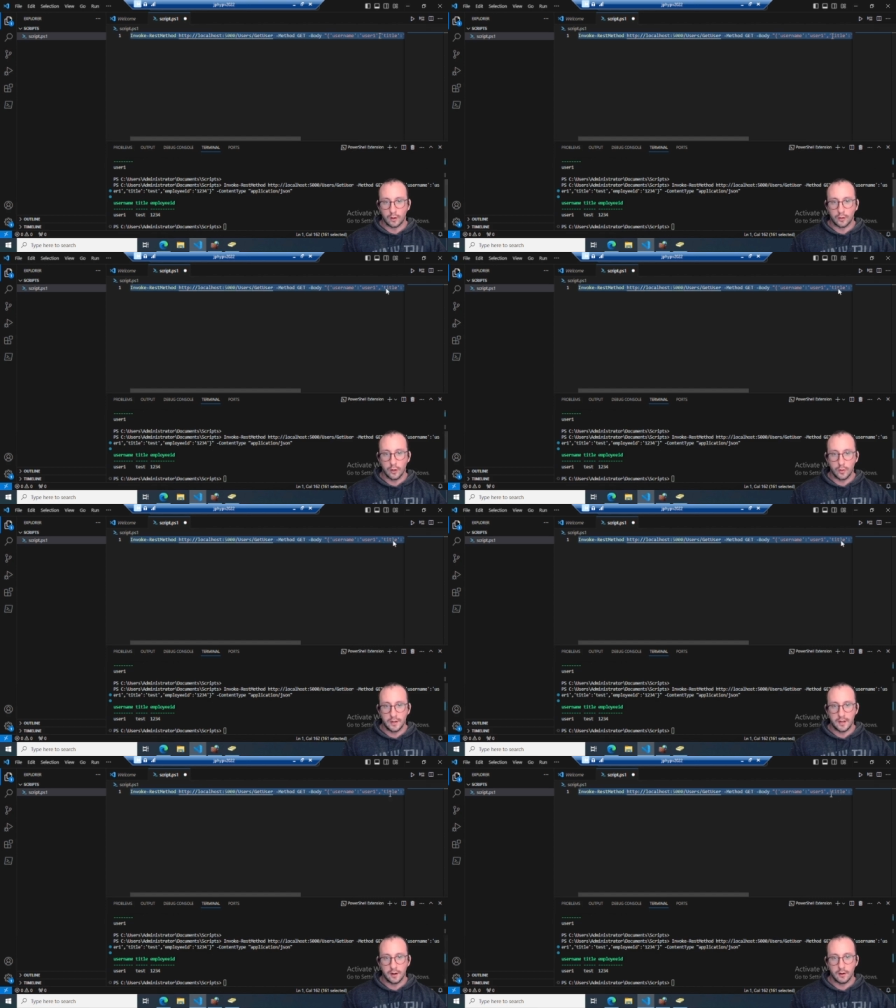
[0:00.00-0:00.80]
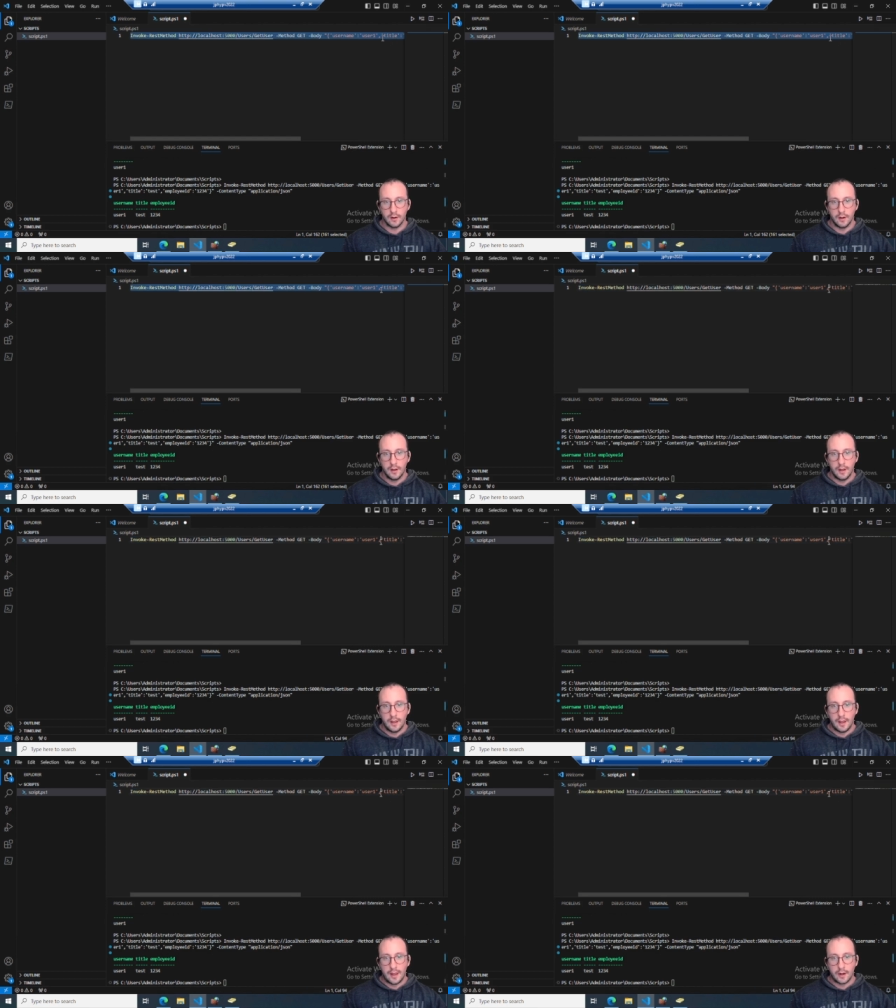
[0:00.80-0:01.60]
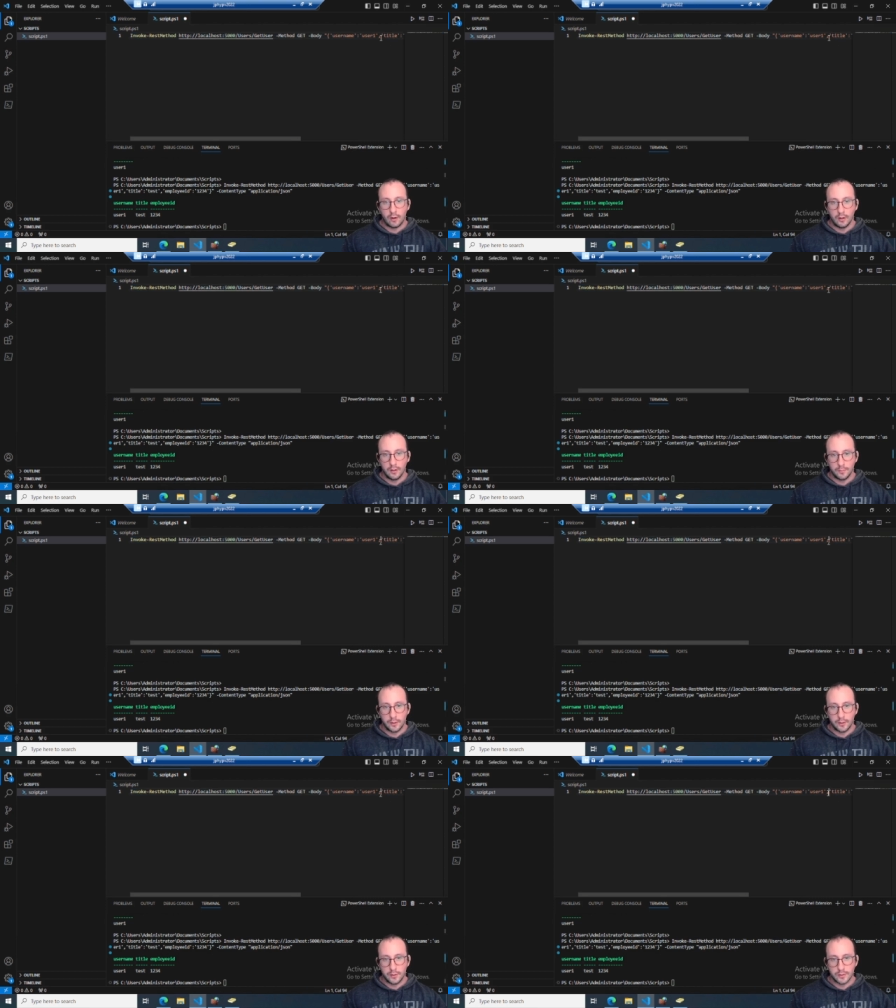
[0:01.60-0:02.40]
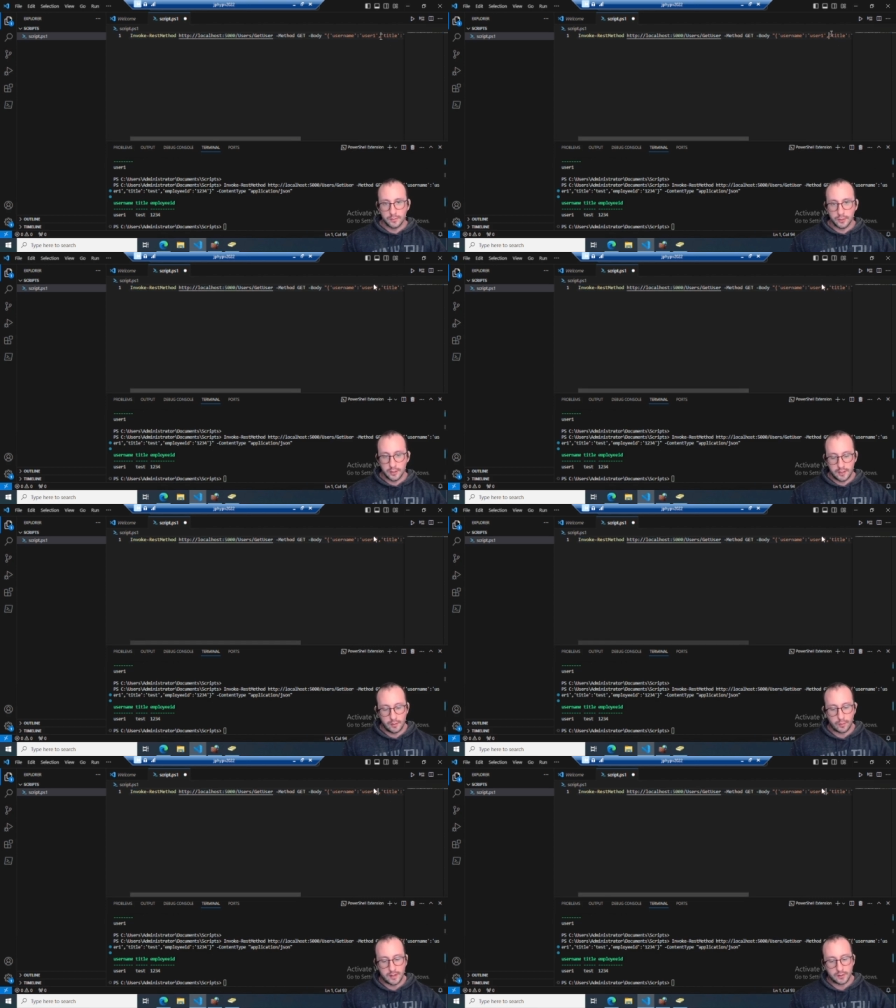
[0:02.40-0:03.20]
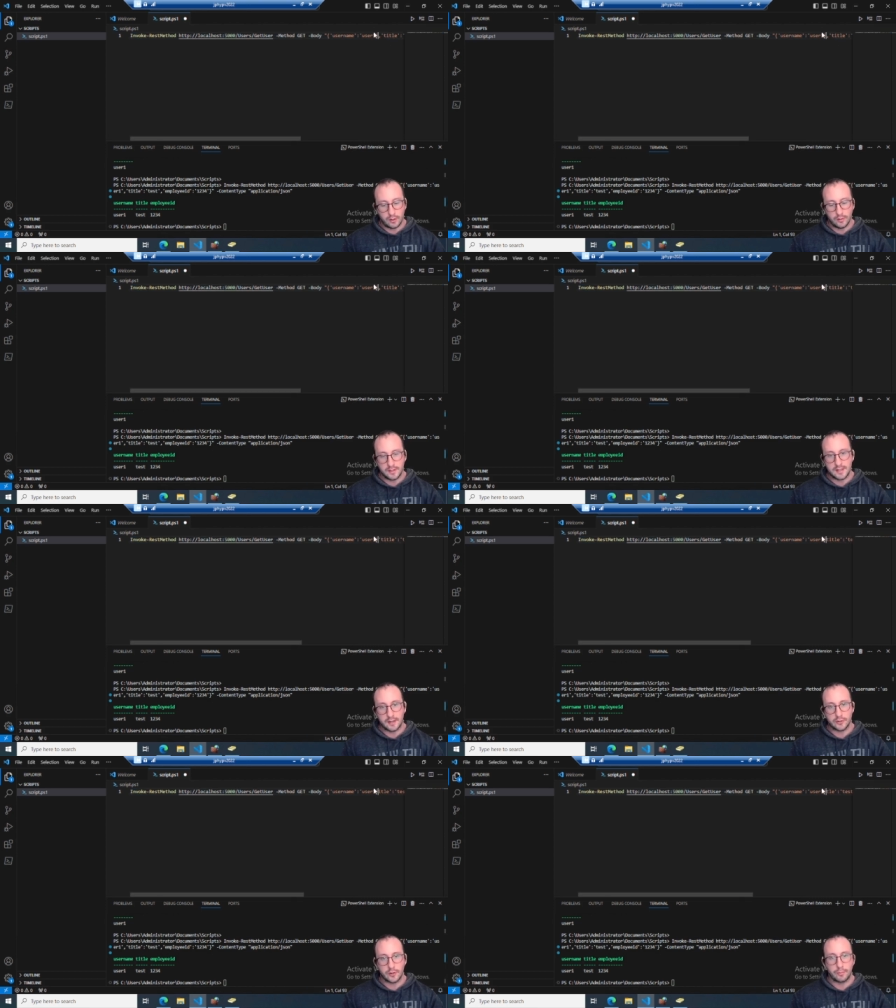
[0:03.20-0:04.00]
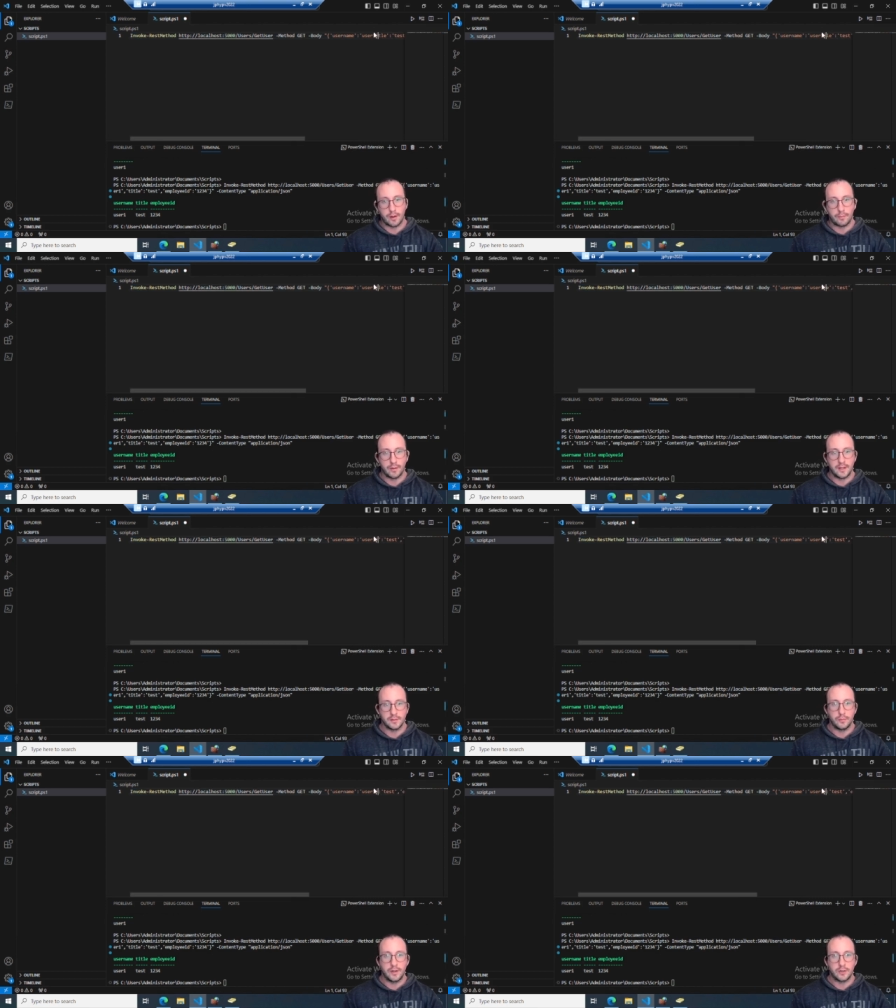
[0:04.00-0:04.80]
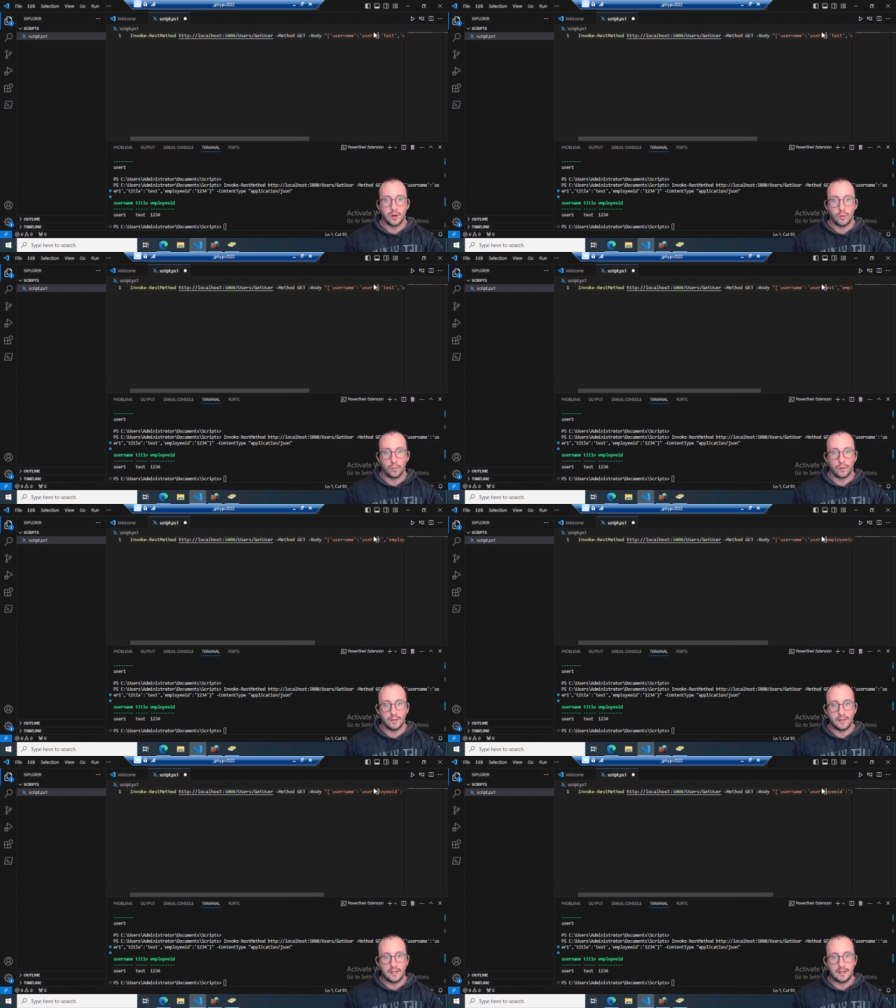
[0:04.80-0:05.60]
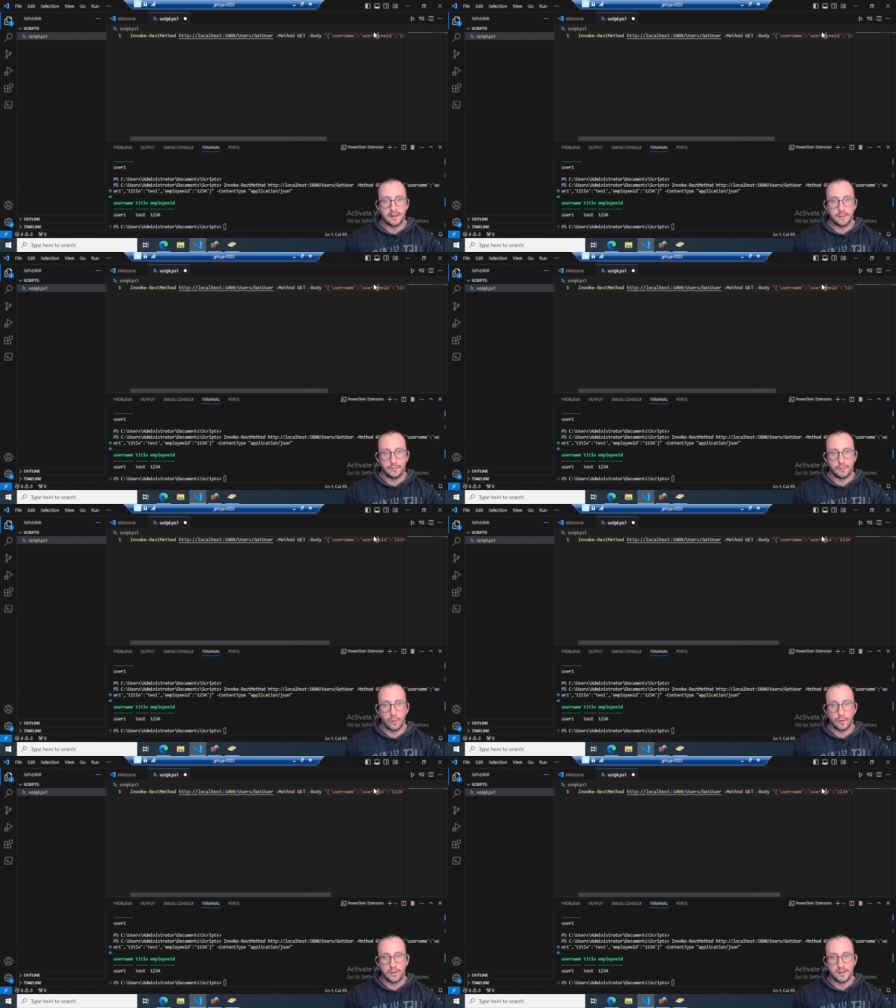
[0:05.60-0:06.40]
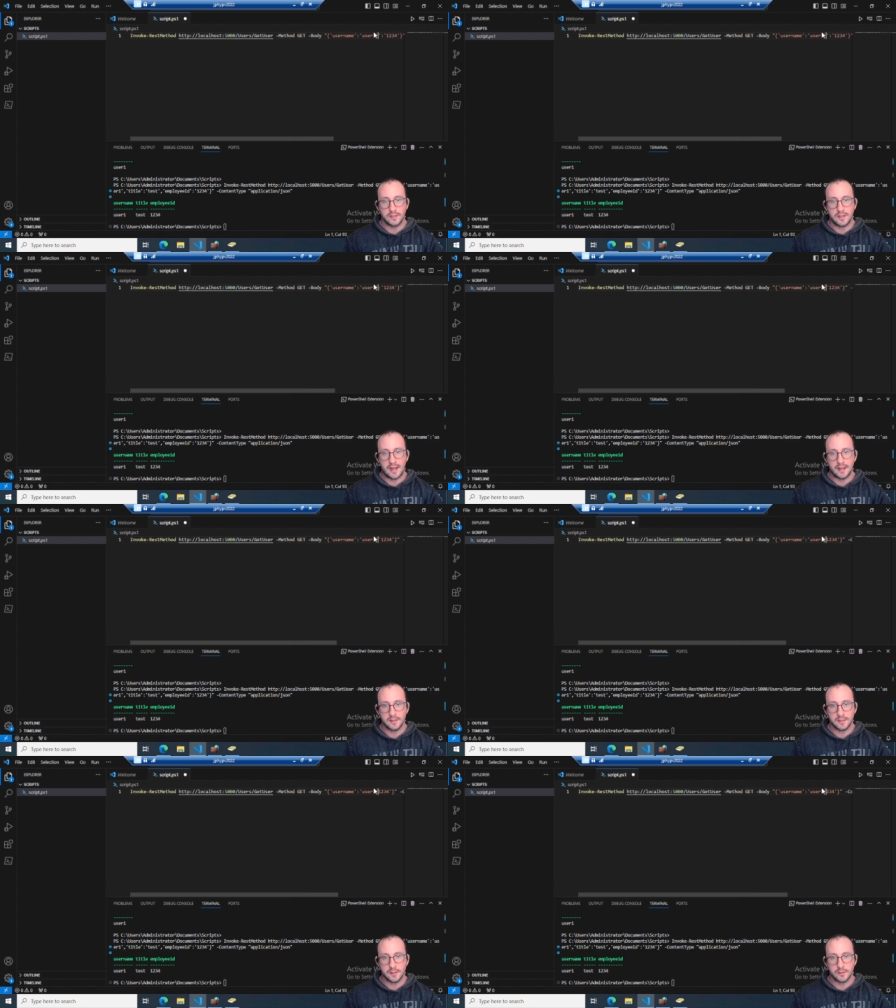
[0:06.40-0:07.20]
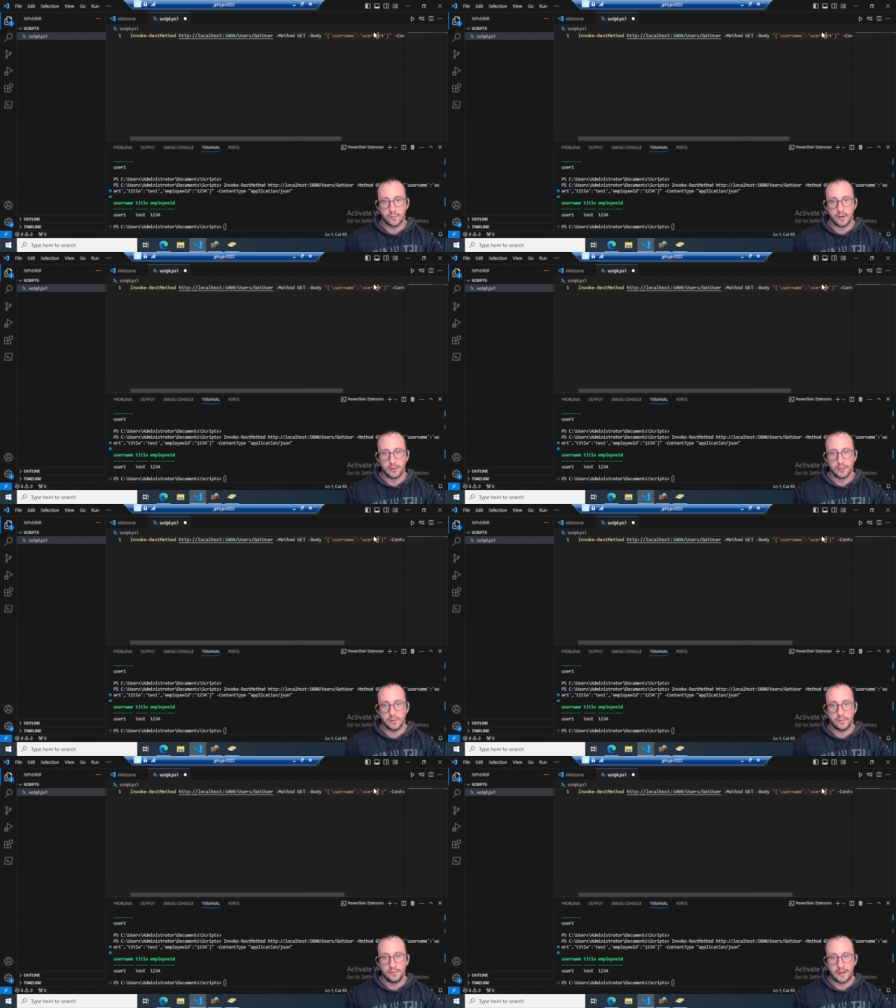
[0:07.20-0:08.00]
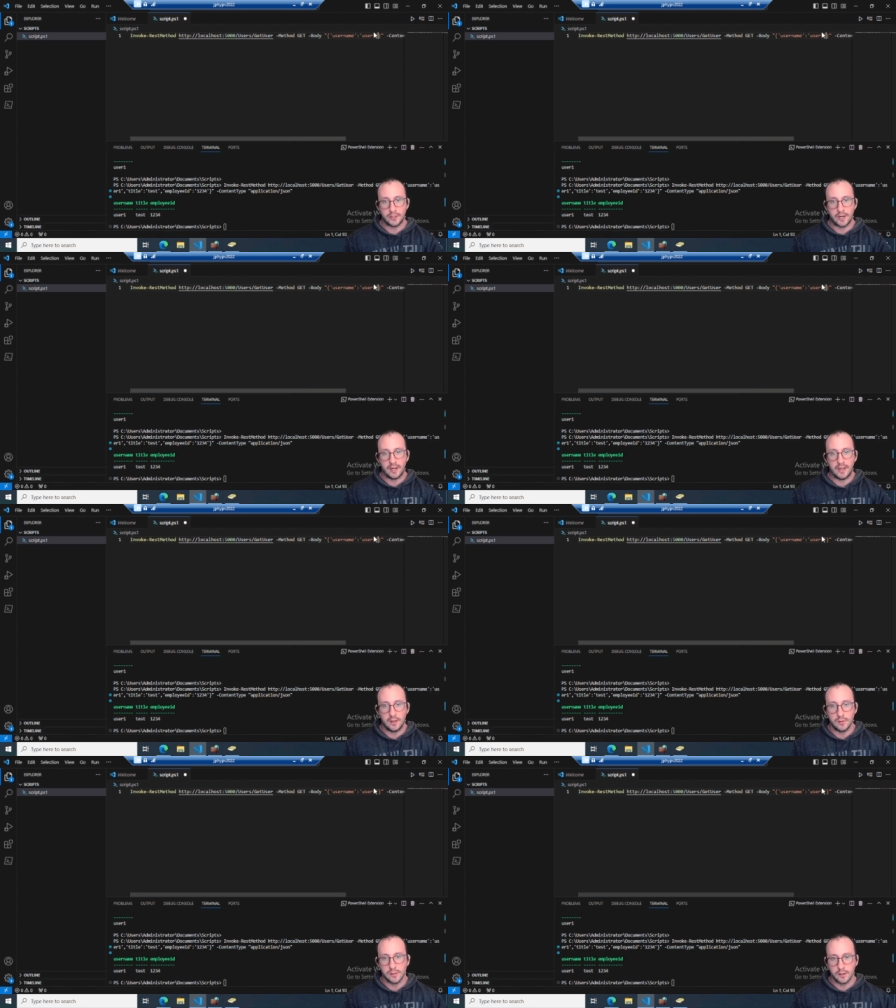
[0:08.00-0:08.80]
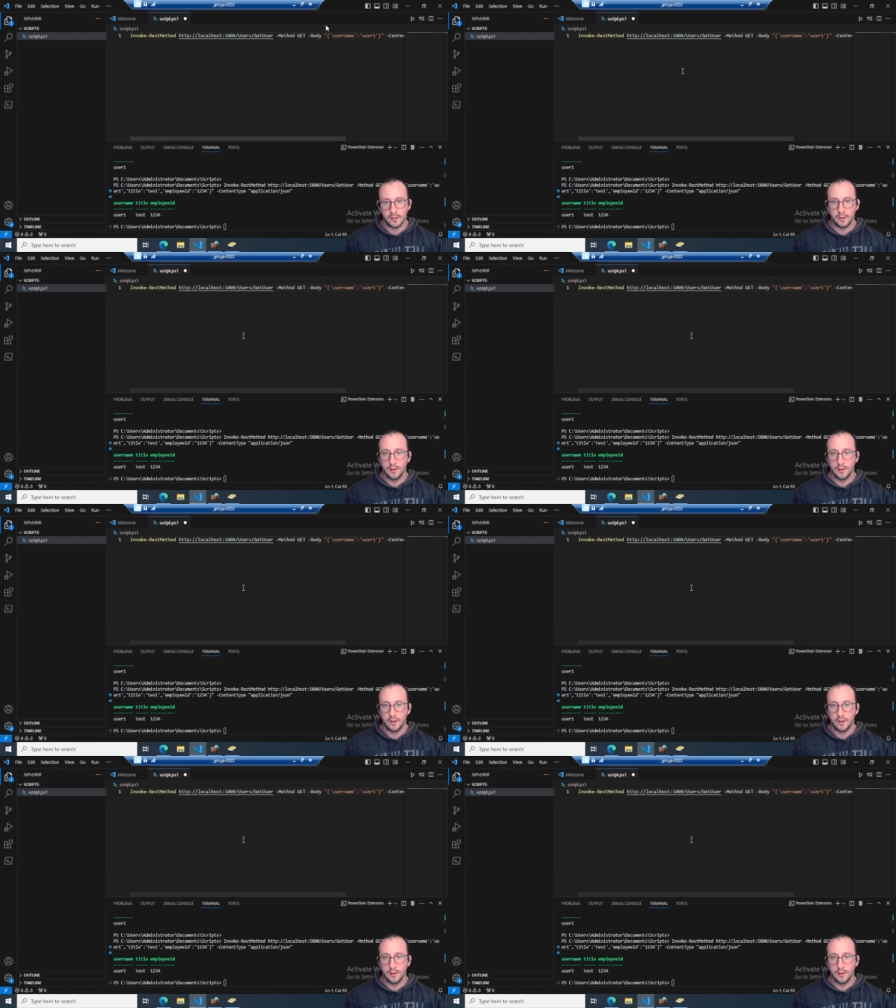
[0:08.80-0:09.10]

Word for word: code here. And all I'm going to do is I'm just going to erase all these extra properties. We don't really need them for this test because we're just fetching a user.